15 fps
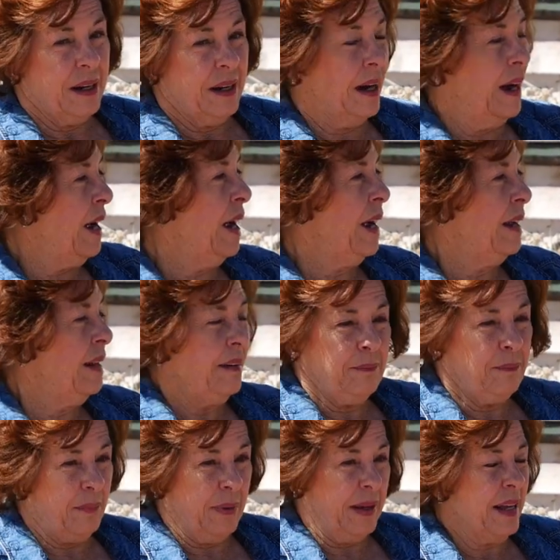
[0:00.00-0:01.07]
I
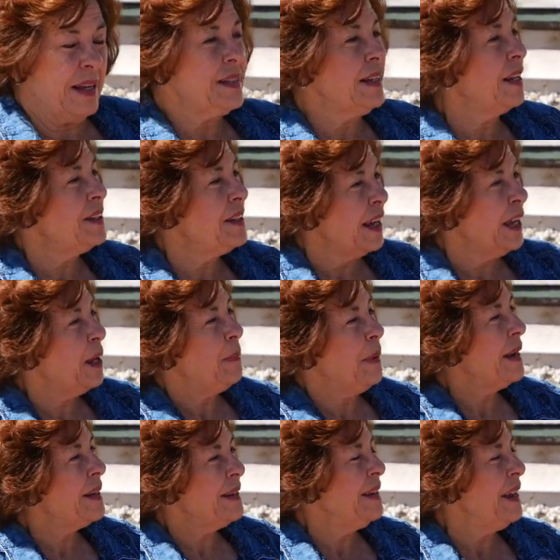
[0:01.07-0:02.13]
guess I'll take it
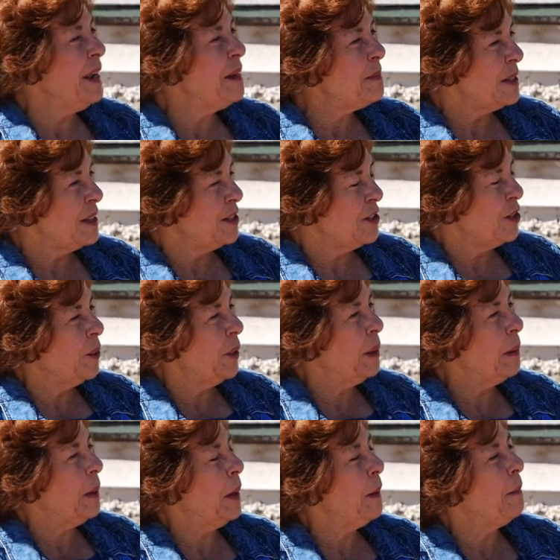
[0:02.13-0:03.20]
back to Yamsi. So
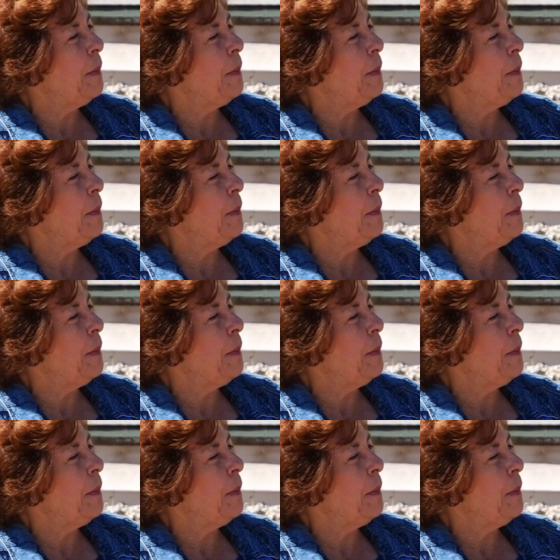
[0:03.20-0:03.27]
he, he